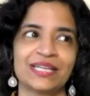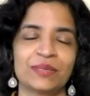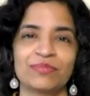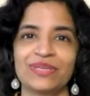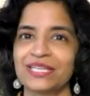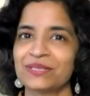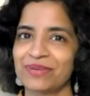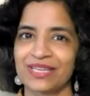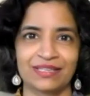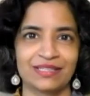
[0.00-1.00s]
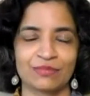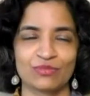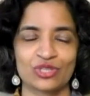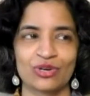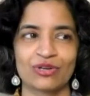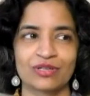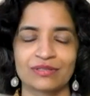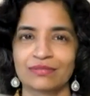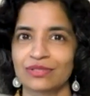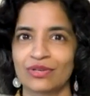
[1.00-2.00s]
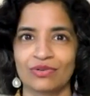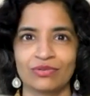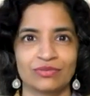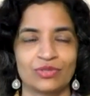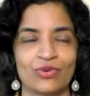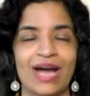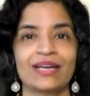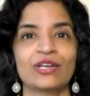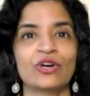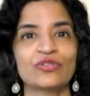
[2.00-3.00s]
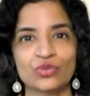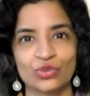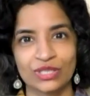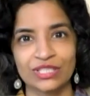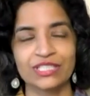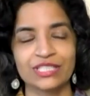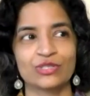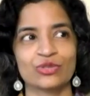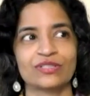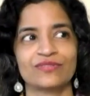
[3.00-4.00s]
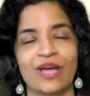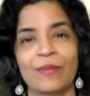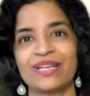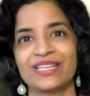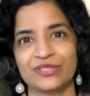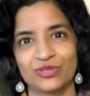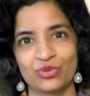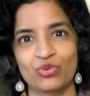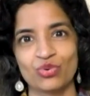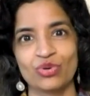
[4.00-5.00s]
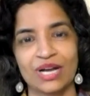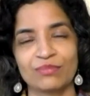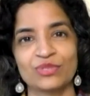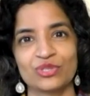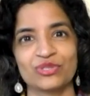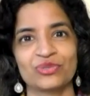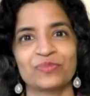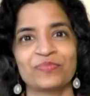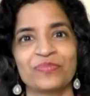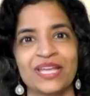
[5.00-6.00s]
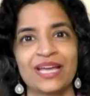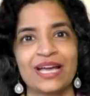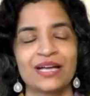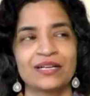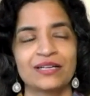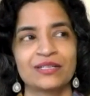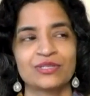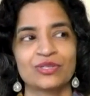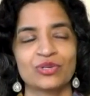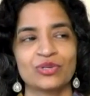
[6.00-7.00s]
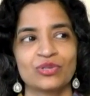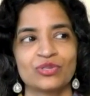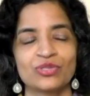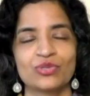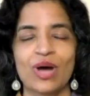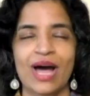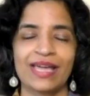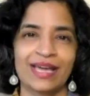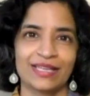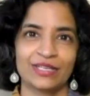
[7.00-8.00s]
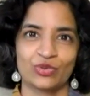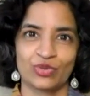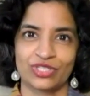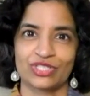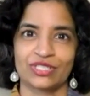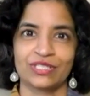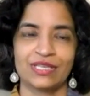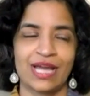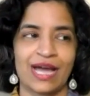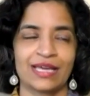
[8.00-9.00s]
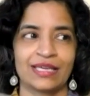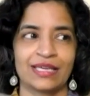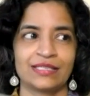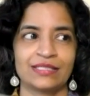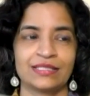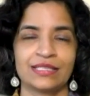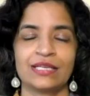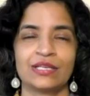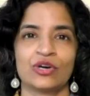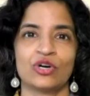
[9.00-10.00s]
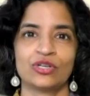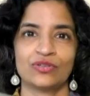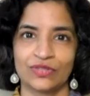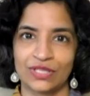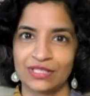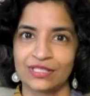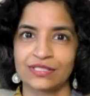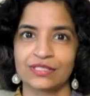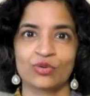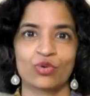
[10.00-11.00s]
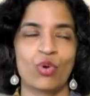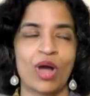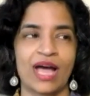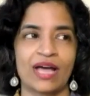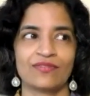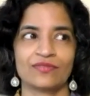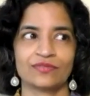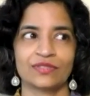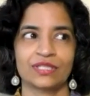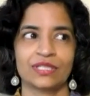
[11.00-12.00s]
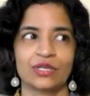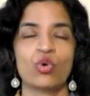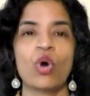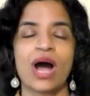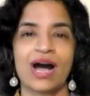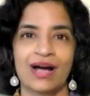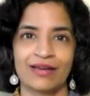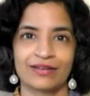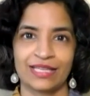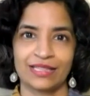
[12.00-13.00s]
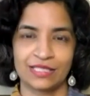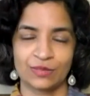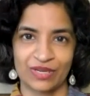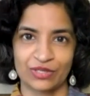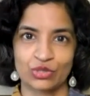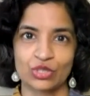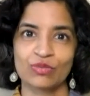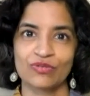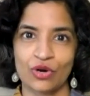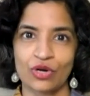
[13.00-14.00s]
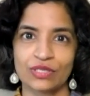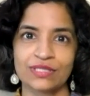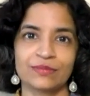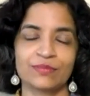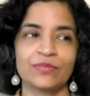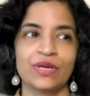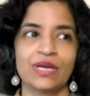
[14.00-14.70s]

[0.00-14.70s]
being a parent, I'm sure you know you add a lot of quality to the families who come to you. So, so I had a question. I see a lot of kids who have, who are in the spectrum of autism,